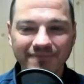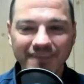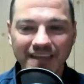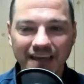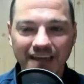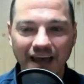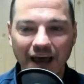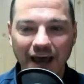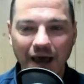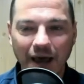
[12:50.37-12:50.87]

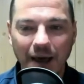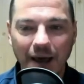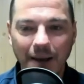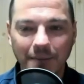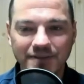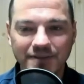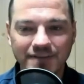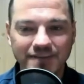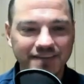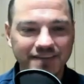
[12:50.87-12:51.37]

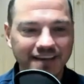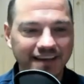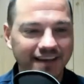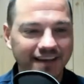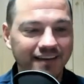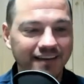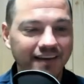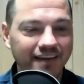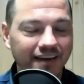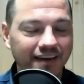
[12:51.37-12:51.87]
Let's
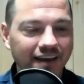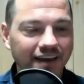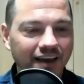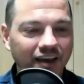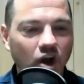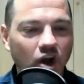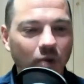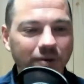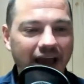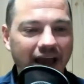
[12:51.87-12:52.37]
see.
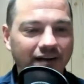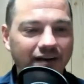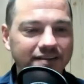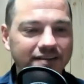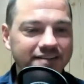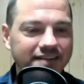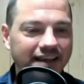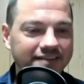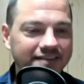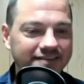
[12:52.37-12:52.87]
Kobe
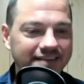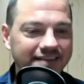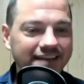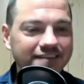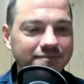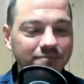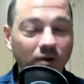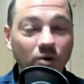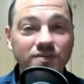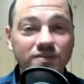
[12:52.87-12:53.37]
Collins says
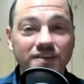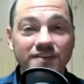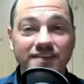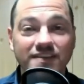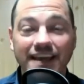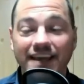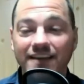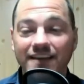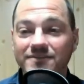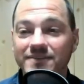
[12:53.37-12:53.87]
next Moses
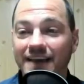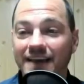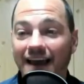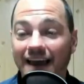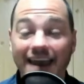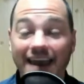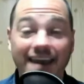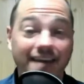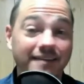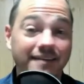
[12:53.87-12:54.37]
Kingsley.
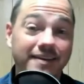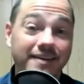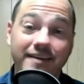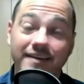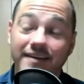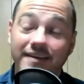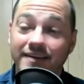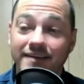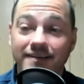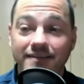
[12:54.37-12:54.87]
I'd
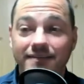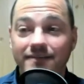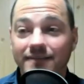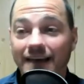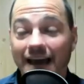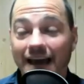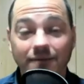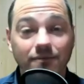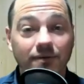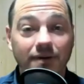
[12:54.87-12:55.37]

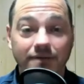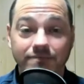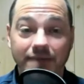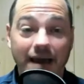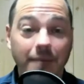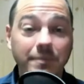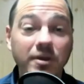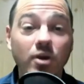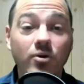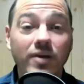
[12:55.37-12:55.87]

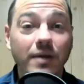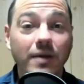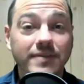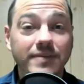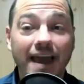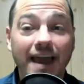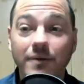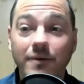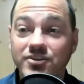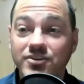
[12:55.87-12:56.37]
be okay with
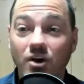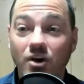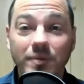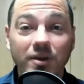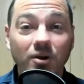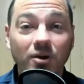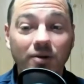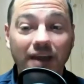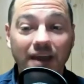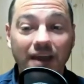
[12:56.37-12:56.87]
that. Would y'all
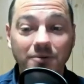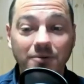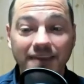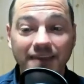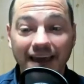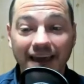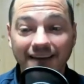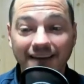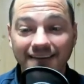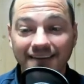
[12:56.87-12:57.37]
be okay with
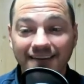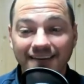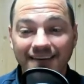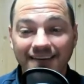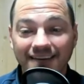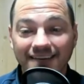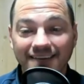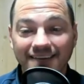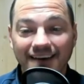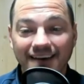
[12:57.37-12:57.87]
that?
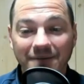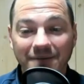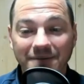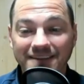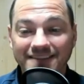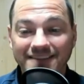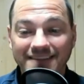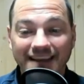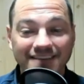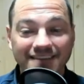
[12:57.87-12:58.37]
I mean,
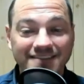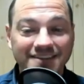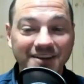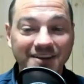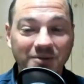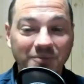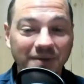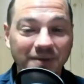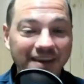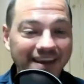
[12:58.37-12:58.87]
it sounds
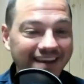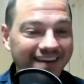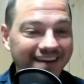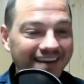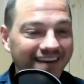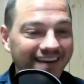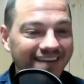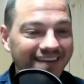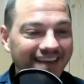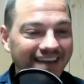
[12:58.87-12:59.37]
good to me.
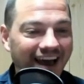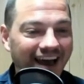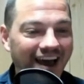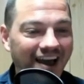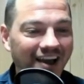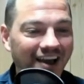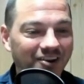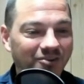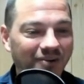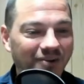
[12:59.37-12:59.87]

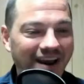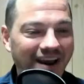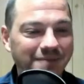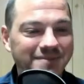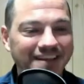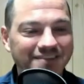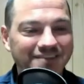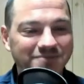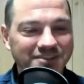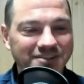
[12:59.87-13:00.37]
Graham
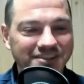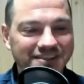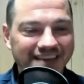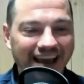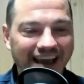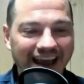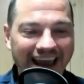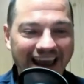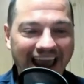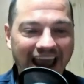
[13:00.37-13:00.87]
says we just
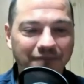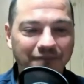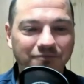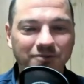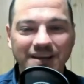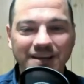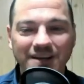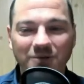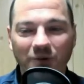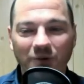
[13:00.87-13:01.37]
got
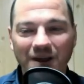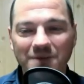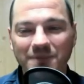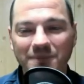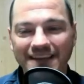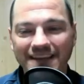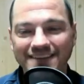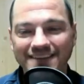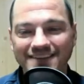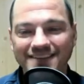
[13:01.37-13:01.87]
African
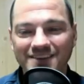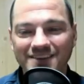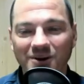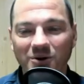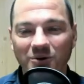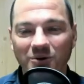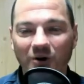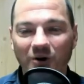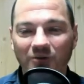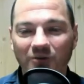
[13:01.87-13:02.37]
Wimby. It's
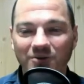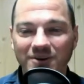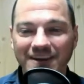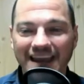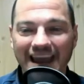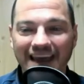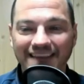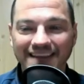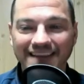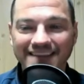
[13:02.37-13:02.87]
so over.
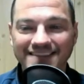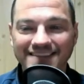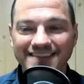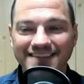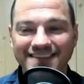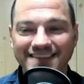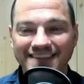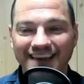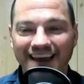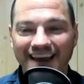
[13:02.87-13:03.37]
Yeah, this
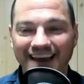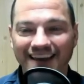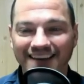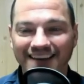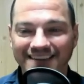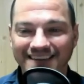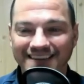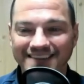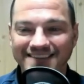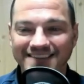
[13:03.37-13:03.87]
is
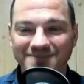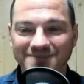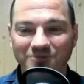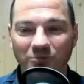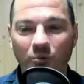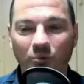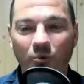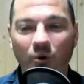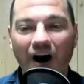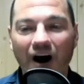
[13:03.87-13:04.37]

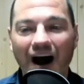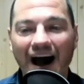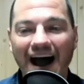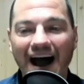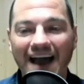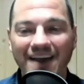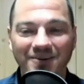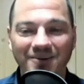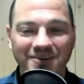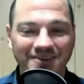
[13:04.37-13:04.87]

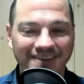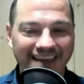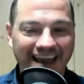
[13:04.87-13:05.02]
wild.